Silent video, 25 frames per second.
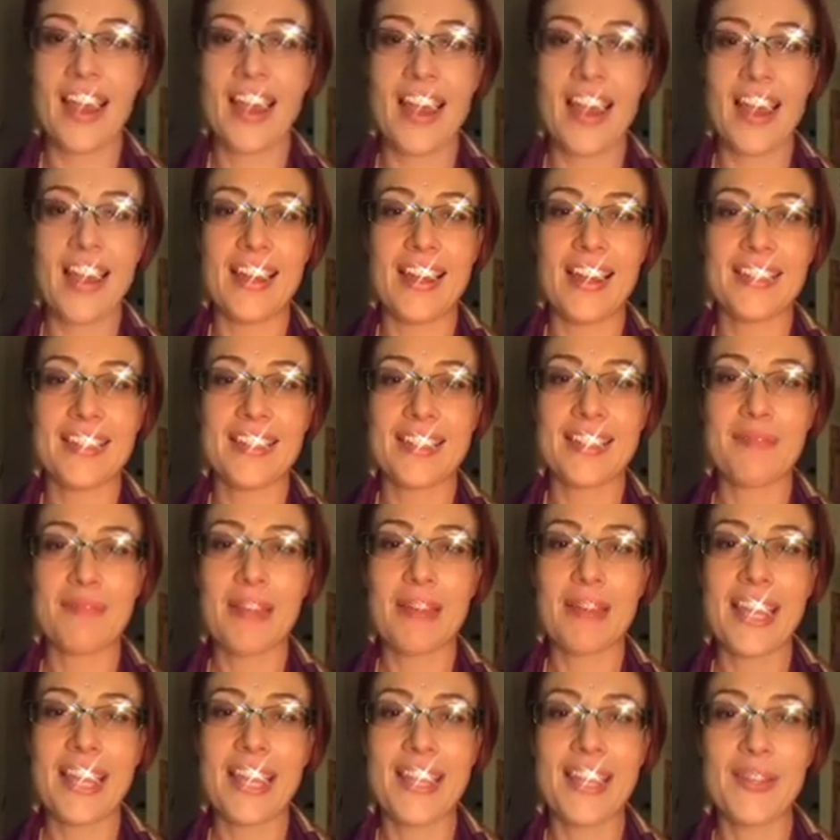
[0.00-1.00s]
And
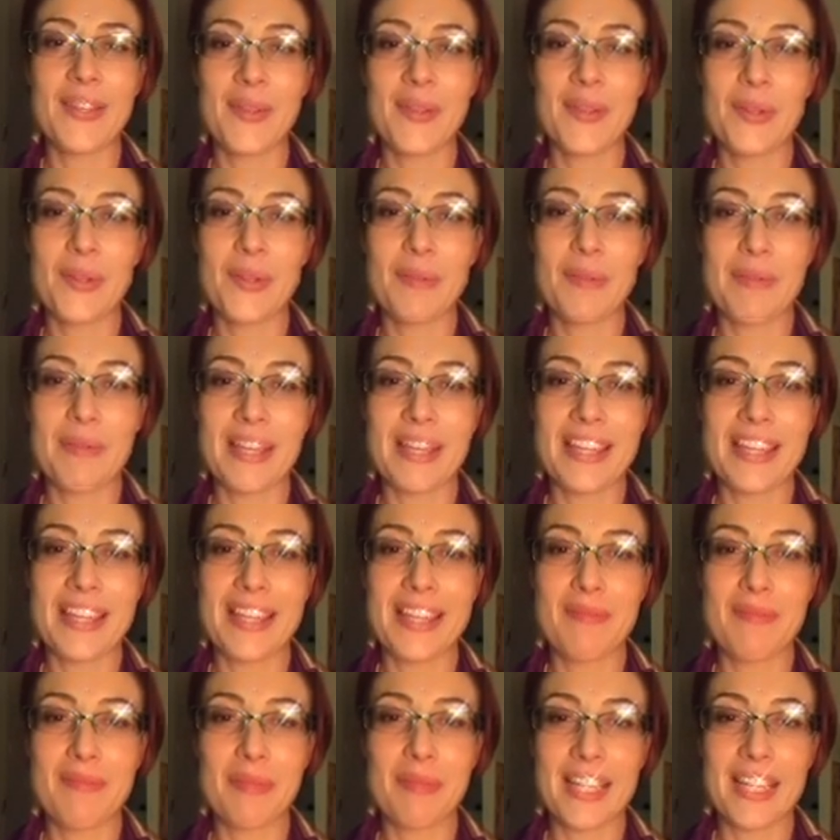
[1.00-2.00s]
may you
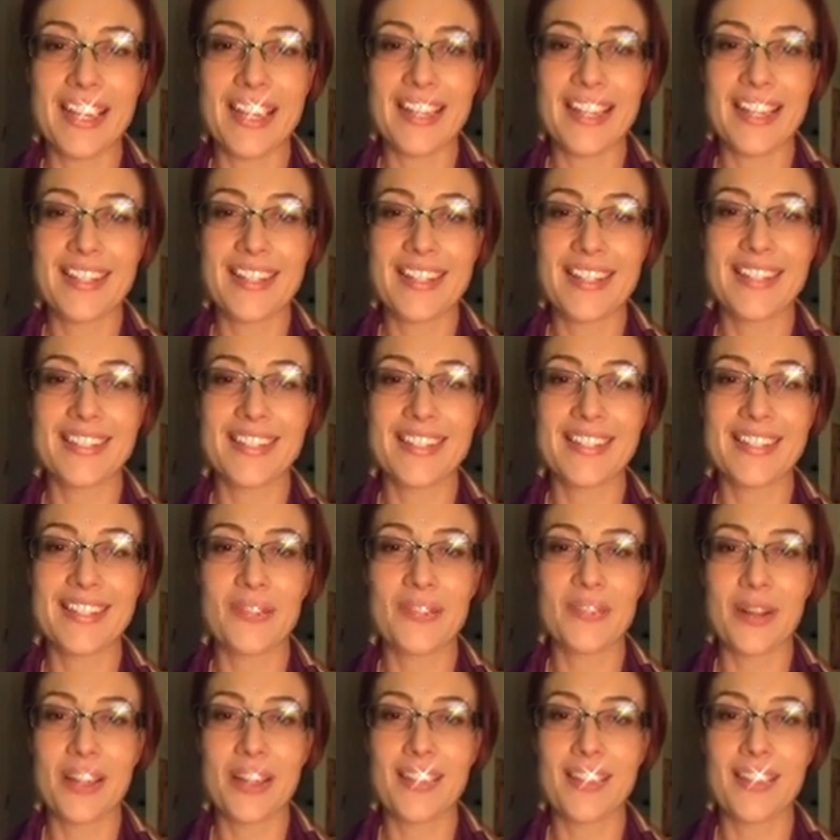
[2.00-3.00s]
be blessed
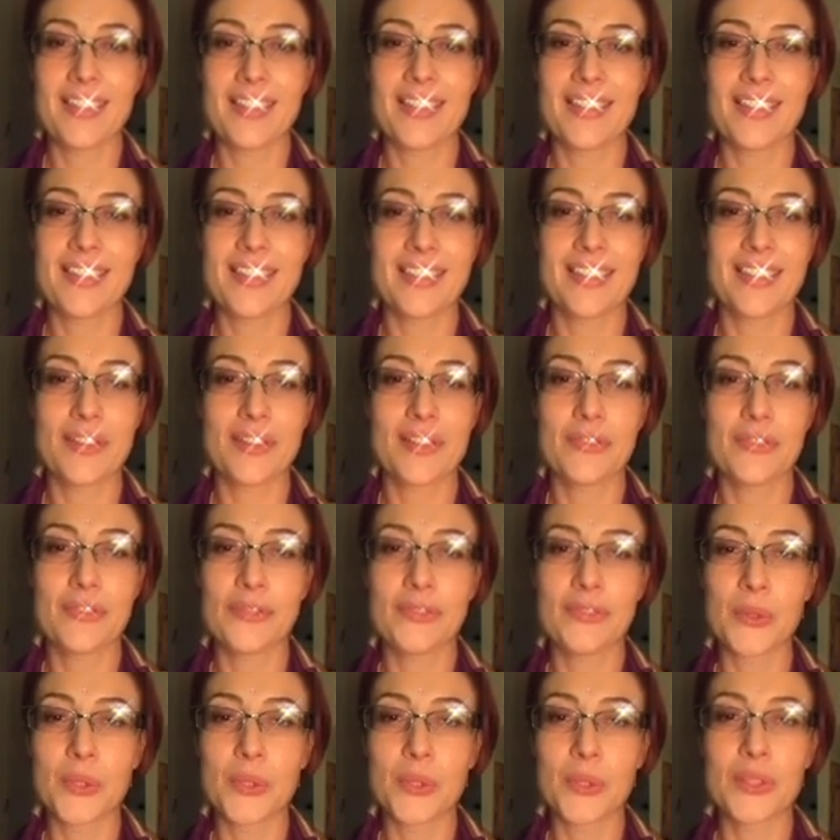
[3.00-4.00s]
with the
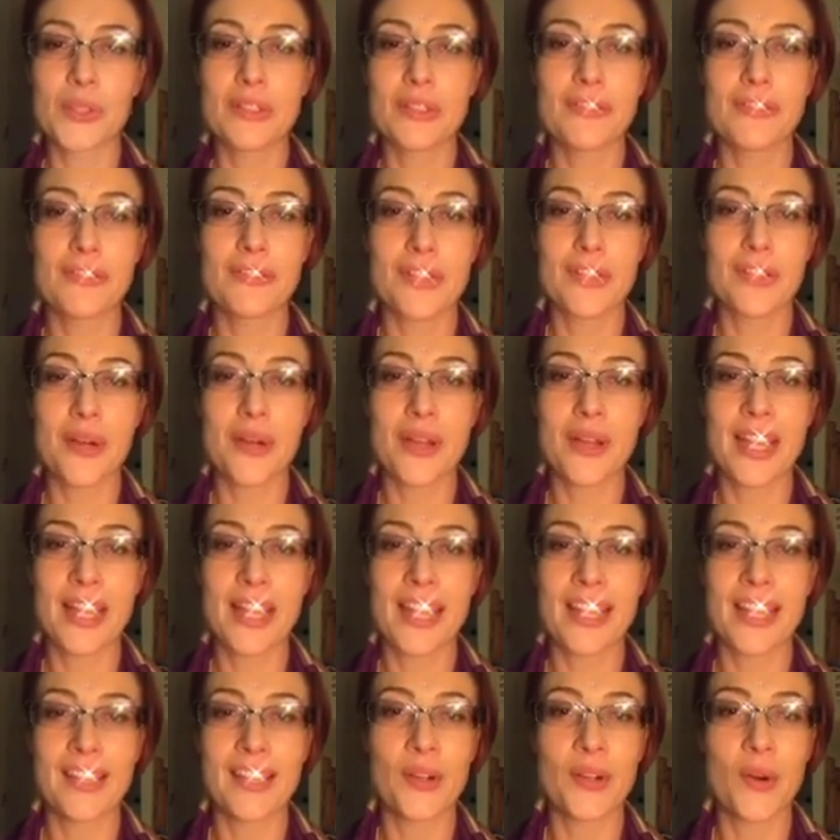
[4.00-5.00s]
full
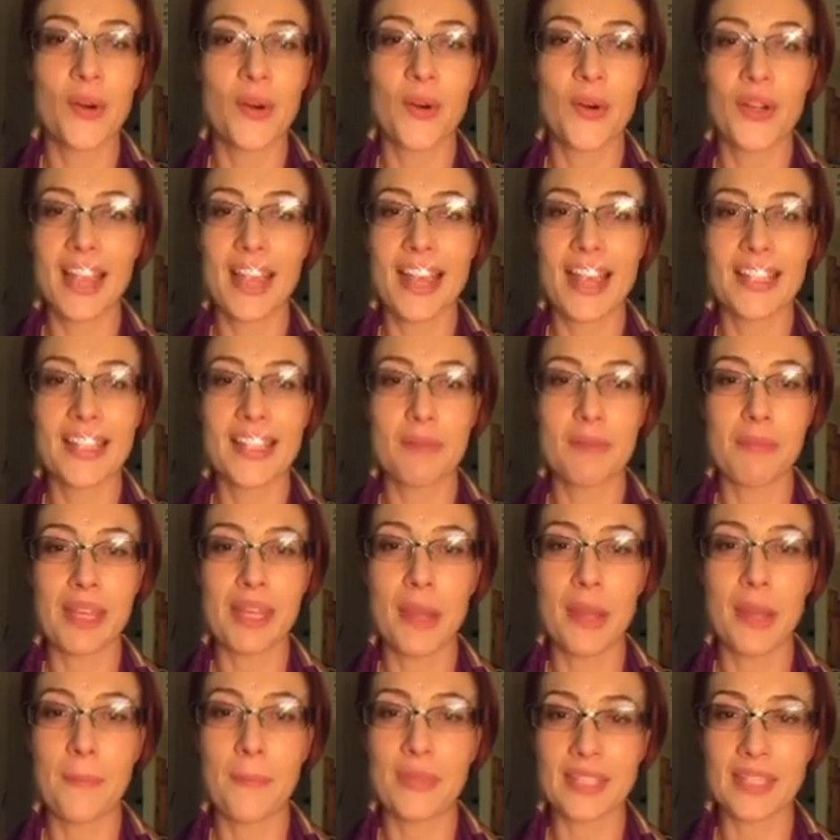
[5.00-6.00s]
flowing orgasmic
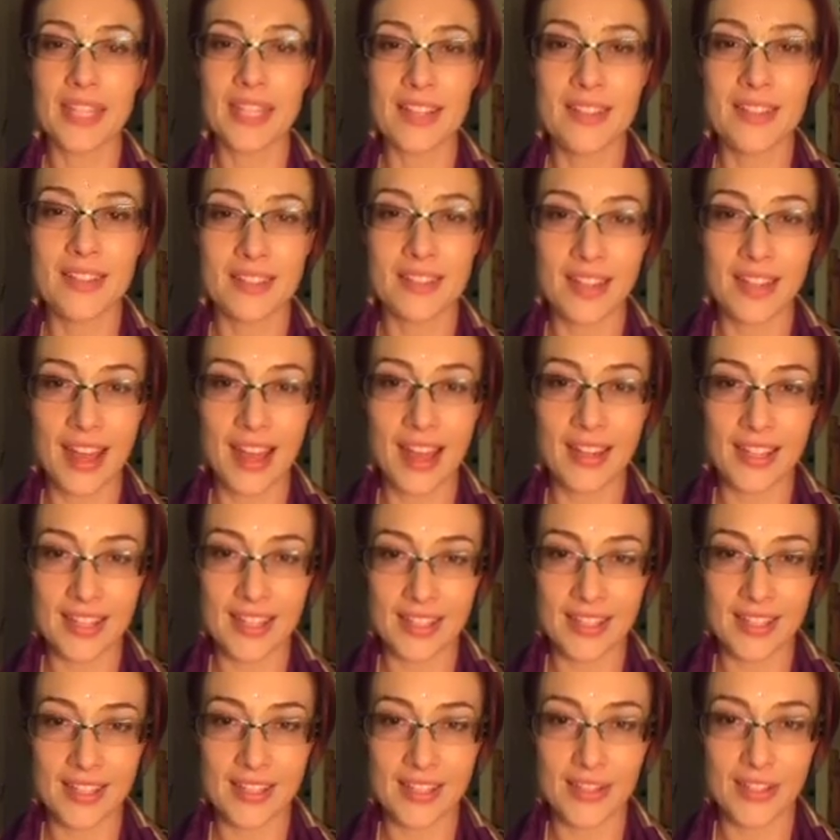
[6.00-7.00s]
bliss that
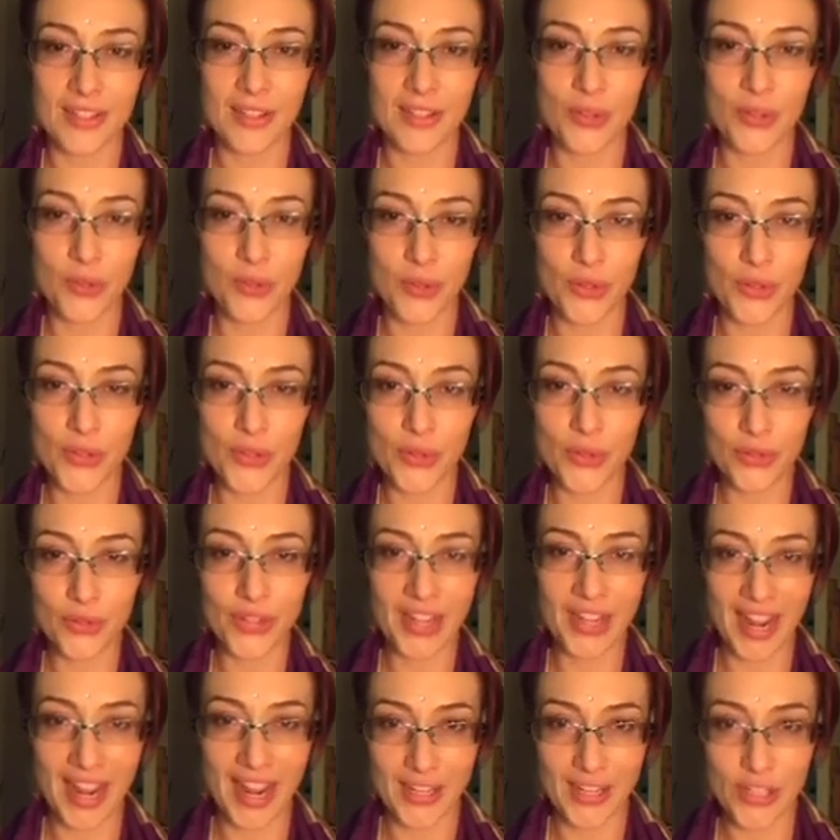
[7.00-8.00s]
is your true
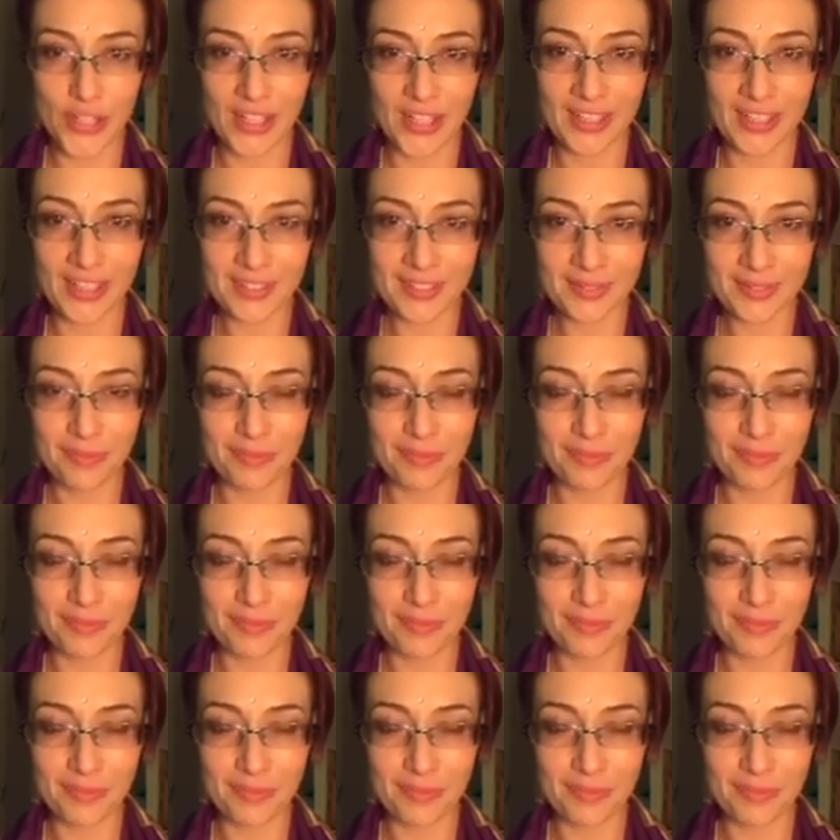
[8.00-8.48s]
nature.